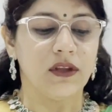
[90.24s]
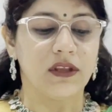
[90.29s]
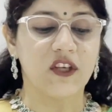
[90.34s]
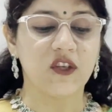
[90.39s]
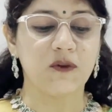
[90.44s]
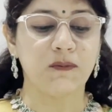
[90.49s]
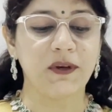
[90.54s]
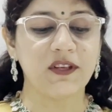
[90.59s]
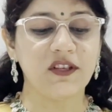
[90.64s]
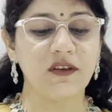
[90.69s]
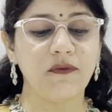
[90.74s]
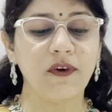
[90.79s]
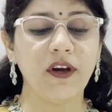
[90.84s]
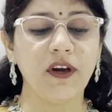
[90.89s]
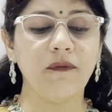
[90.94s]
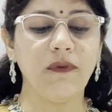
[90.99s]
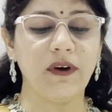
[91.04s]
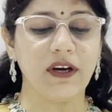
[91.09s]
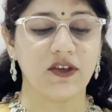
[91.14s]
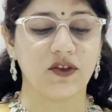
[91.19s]
The
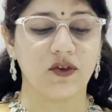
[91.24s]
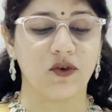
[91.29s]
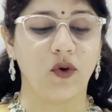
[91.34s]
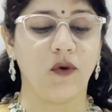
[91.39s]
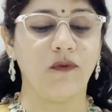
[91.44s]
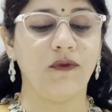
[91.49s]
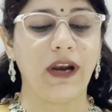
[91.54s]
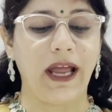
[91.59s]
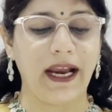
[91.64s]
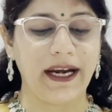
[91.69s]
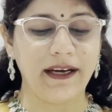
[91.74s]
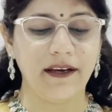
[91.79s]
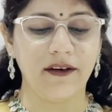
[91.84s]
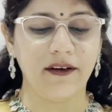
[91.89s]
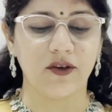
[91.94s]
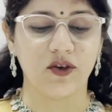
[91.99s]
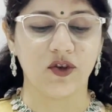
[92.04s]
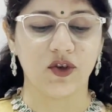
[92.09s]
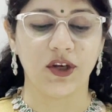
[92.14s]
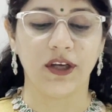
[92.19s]
specific function of light
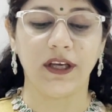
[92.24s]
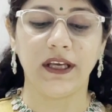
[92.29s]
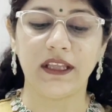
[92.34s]
energy